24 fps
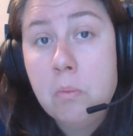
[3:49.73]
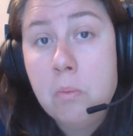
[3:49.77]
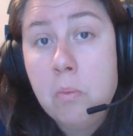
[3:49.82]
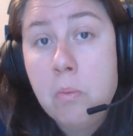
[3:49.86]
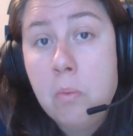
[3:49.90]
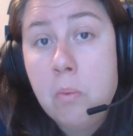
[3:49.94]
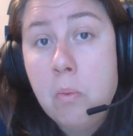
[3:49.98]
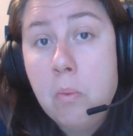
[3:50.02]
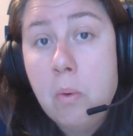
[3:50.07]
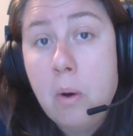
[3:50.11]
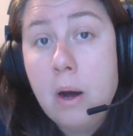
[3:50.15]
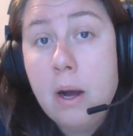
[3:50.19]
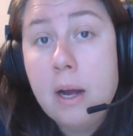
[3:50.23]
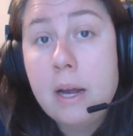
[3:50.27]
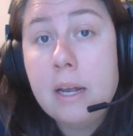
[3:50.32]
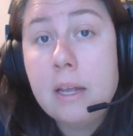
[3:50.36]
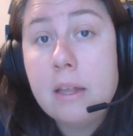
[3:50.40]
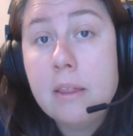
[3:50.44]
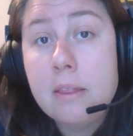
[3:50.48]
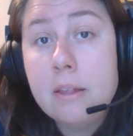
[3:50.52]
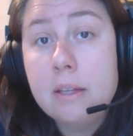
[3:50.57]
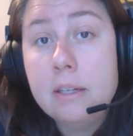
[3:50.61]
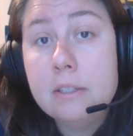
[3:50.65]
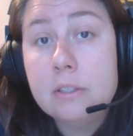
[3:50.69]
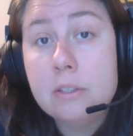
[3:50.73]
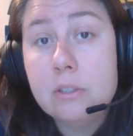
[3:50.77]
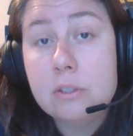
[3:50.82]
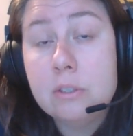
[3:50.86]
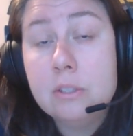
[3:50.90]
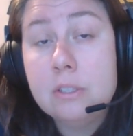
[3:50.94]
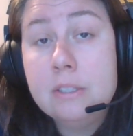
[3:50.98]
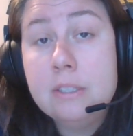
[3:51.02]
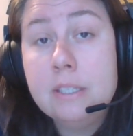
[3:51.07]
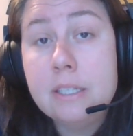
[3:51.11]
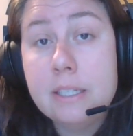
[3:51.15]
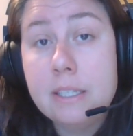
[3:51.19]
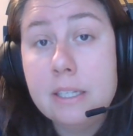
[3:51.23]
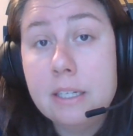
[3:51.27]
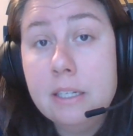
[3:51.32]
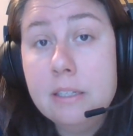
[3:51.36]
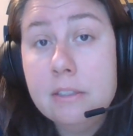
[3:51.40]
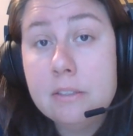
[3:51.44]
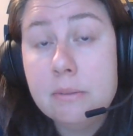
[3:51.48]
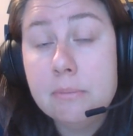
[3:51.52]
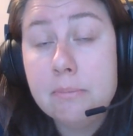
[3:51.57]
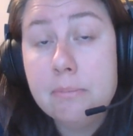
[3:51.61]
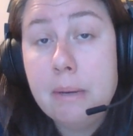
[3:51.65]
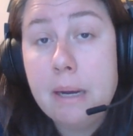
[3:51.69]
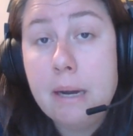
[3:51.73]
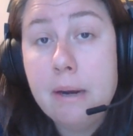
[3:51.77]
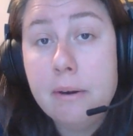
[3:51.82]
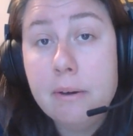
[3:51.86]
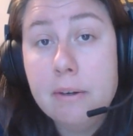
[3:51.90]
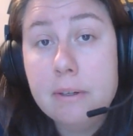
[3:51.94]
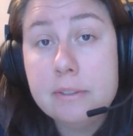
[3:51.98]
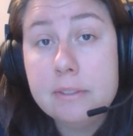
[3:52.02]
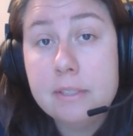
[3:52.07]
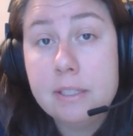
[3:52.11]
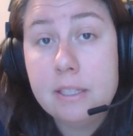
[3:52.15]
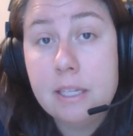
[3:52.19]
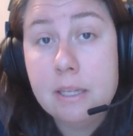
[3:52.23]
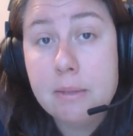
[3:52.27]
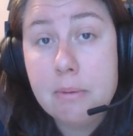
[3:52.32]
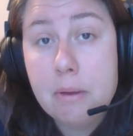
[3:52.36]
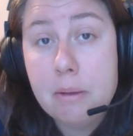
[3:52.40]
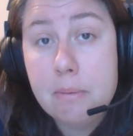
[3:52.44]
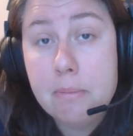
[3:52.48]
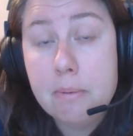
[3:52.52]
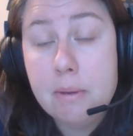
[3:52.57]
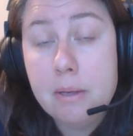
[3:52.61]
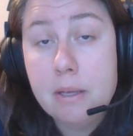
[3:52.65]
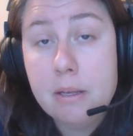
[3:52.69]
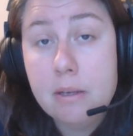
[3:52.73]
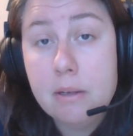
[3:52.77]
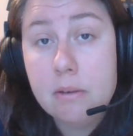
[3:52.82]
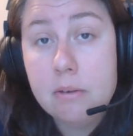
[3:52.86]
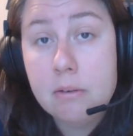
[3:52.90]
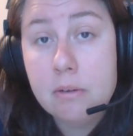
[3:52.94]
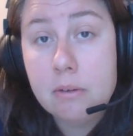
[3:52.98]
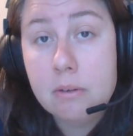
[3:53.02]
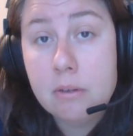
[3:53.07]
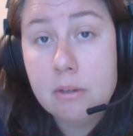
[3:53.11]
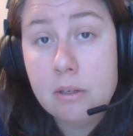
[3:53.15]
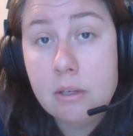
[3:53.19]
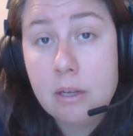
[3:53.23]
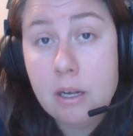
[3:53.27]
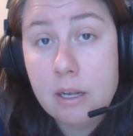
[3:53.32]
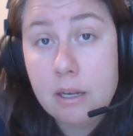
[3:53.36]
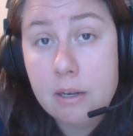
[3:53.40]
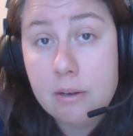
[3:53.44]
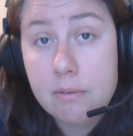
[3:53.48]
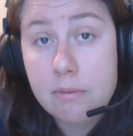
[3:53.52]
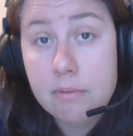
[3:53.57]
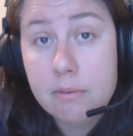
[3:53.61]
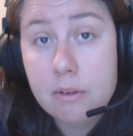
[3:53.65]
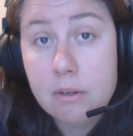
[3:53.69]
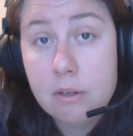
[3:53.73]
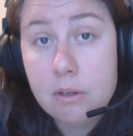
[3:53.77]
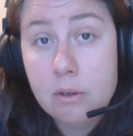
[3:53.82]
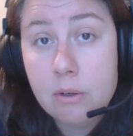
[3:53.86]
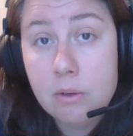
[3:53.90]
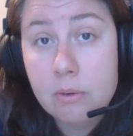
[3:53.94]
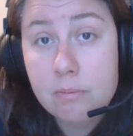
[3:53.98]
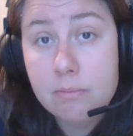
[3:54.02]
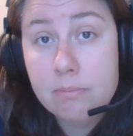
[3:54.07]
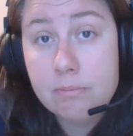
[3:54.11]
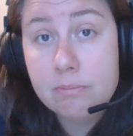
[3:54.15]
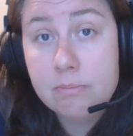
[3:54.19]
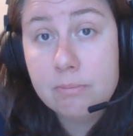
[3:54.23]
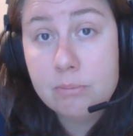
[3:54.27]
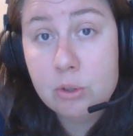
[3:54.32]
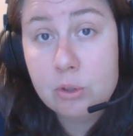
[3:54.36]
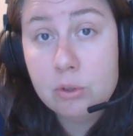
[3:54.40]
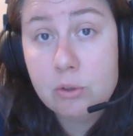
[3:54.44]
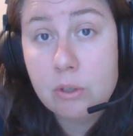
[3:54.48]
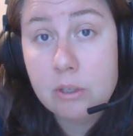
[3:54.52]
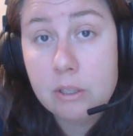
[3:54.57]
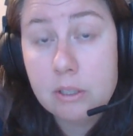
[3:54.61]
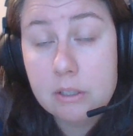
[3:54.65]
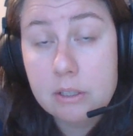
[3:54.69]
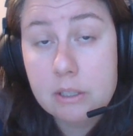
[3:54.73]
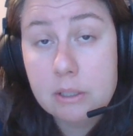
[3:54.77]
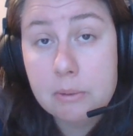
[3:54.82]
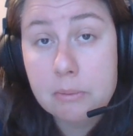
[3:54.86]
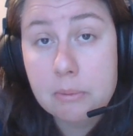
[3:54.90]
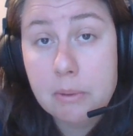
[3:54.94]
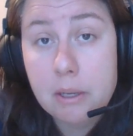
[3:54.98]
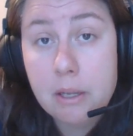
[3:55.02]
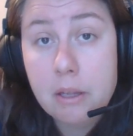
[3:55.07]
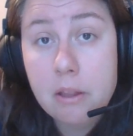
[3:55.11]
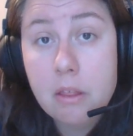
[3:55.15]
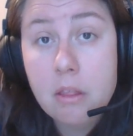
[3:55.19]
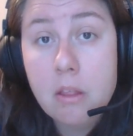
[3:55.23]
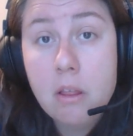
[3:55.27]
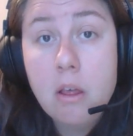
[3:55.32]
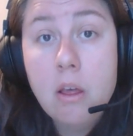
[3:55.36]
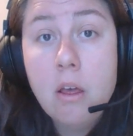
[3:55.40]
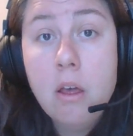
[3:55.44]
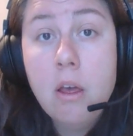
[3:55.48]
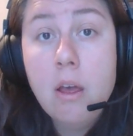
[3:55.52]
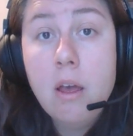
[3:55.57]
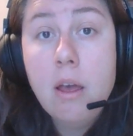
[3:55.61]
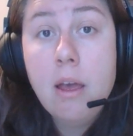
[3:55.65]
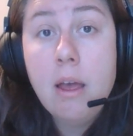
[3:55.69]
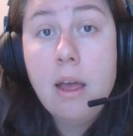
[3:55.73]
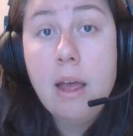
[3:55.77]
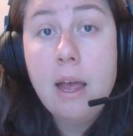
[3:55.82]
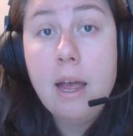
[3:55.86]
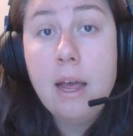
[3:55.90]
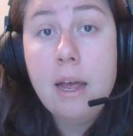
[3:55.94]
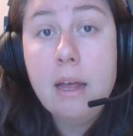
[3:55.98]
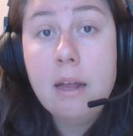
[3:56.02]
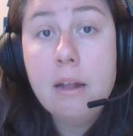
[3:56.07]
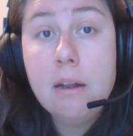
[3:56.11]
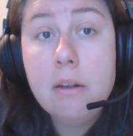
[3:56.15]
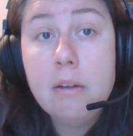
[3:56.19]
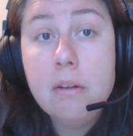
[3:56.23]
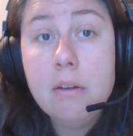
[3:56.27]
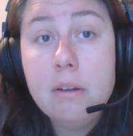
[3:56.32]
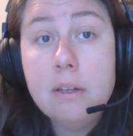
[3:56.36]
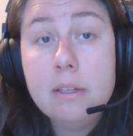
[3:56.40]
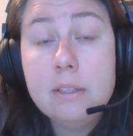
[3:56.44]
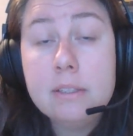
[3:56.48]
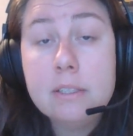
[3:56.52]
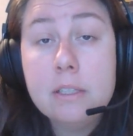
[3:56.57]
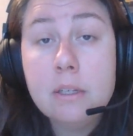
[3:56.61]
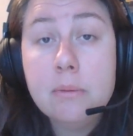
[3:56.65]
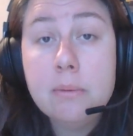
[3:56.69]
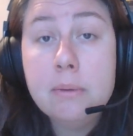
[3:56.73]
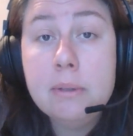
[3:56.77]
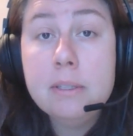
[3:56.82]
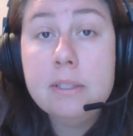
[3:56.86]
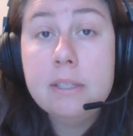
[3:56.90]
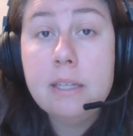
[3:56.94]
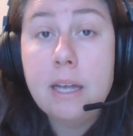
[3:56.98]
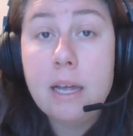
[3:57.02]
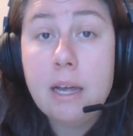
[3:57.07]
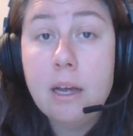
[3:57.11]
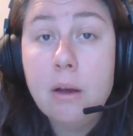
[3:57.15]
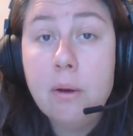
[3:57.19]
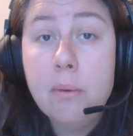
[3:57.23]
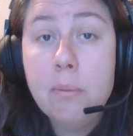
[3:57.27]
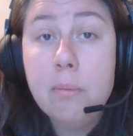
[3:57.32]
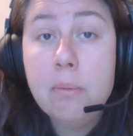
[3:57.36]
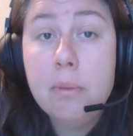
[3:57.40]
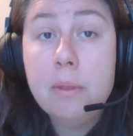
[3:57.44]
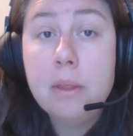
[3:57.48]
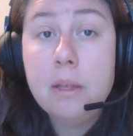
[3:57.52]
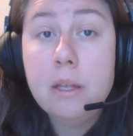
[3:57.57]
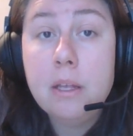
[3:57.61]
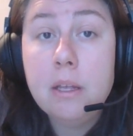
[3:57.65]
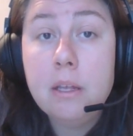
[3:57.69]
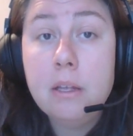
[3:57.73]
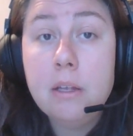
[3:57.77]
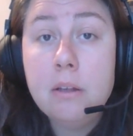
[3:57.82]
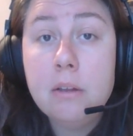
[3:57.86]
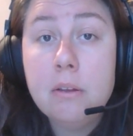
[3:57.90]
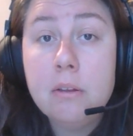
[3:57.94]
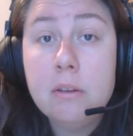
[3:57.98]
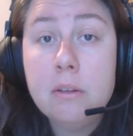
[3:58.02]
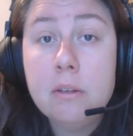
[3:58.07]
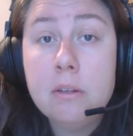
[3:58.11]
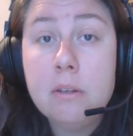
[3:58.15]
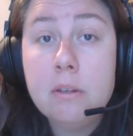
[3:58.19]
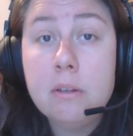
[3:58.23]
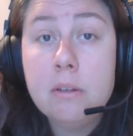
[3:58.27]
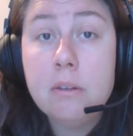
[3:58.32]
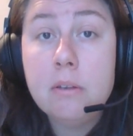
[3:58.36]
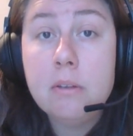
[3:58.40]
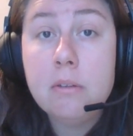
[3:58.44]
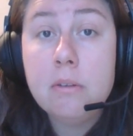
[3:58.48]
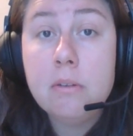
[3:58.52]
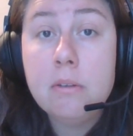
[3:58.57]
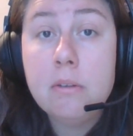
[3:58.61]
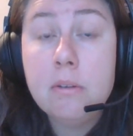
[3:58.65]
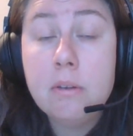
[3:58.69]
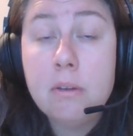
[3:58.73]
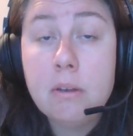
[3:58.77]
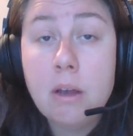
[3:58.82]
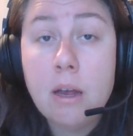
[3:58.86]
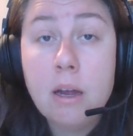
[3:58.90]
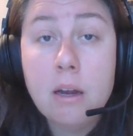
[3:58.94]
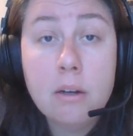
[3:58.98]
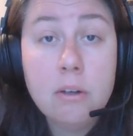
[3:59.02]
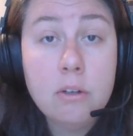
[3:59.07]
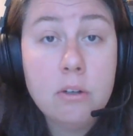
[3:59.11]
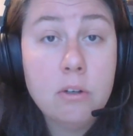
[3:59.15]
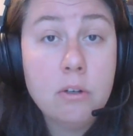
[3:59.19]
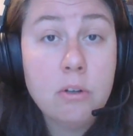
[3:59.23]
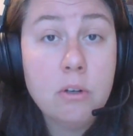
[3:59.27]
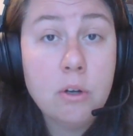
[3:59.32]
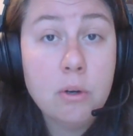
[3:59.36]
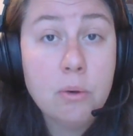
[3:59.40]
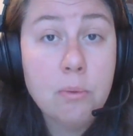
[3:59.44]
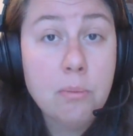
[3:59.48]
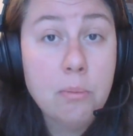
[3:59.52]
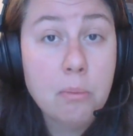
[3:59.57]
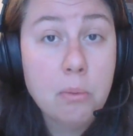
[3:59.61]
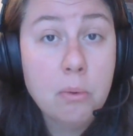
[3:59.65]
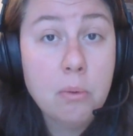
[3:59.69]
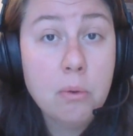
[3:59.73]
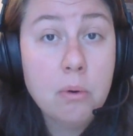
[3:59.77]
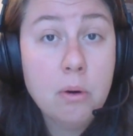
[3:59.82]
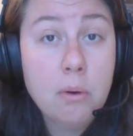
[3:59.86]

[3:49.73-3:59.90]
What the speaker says: why things are sticking, some barriers that they might be kind of struggling with. And it's going to help the doctor know more